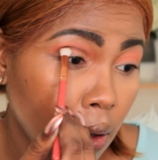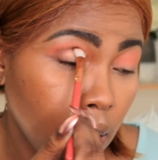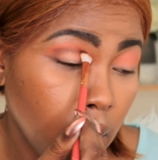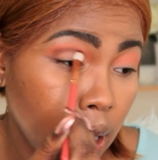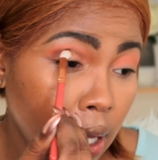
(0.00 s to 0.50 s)

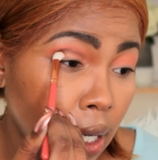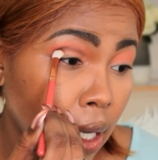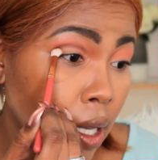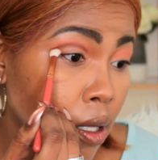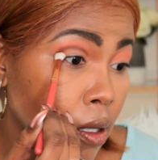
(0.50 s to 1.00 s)
Okay,
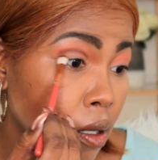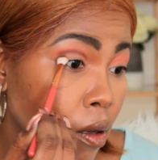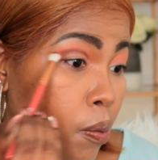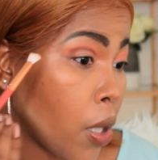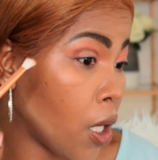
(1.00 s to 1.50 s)
that is
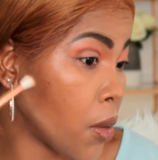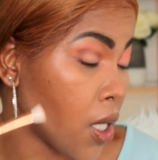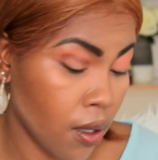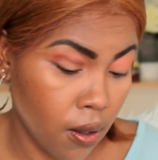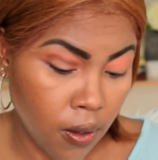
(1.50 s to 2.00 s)

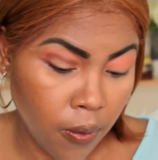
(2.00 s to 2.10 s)
pigmented.